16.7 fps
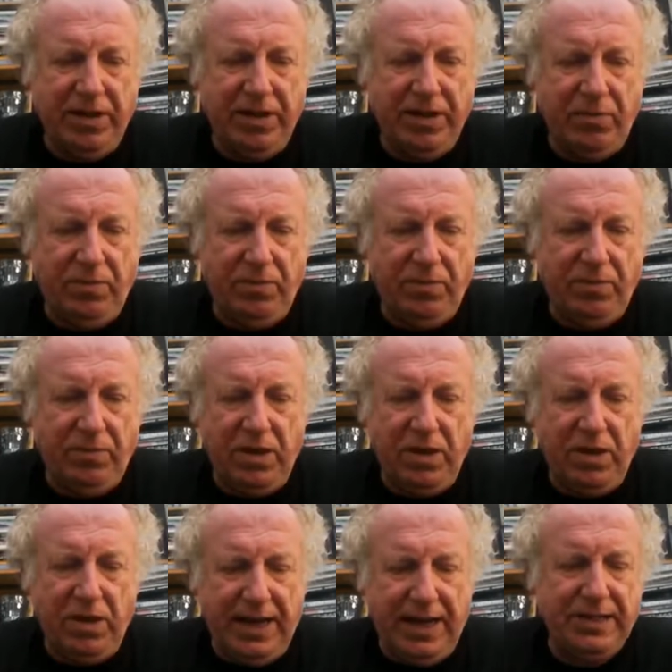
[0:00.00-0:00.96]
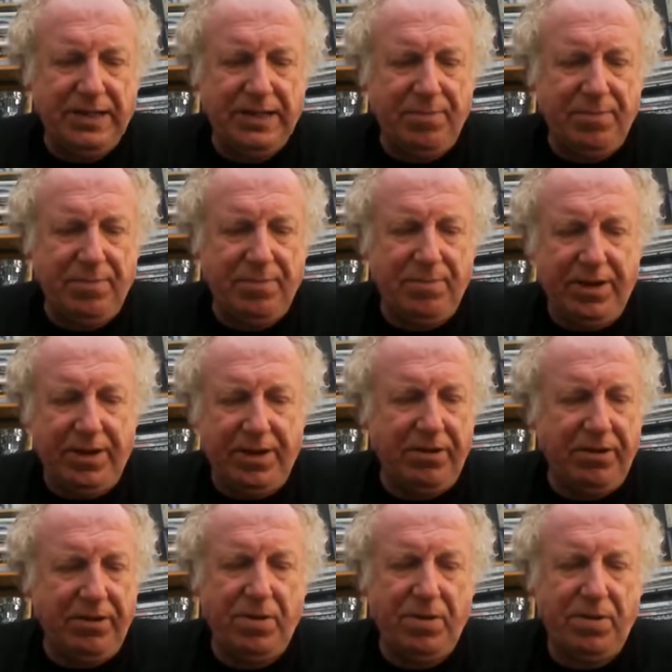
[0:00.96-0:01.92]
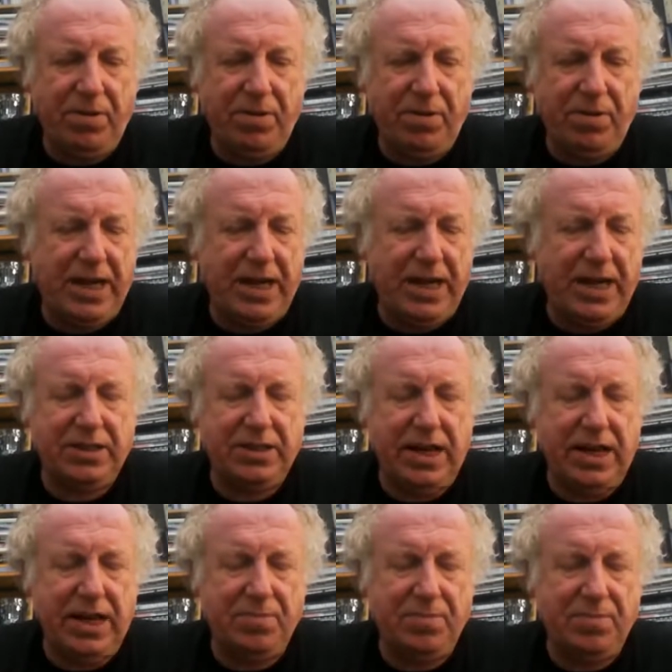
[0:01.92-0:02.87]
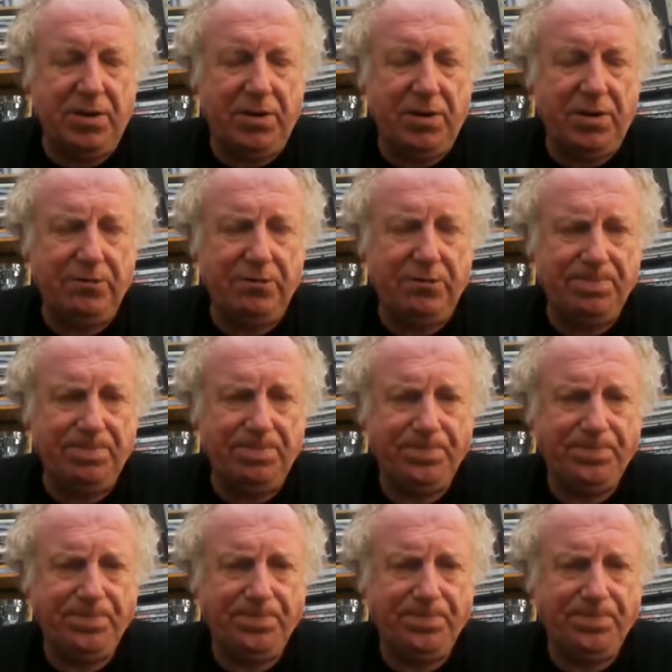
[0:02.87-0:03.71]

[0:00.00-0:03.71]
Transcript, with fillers: It, in that timeline, the only person who can answer that is Monica.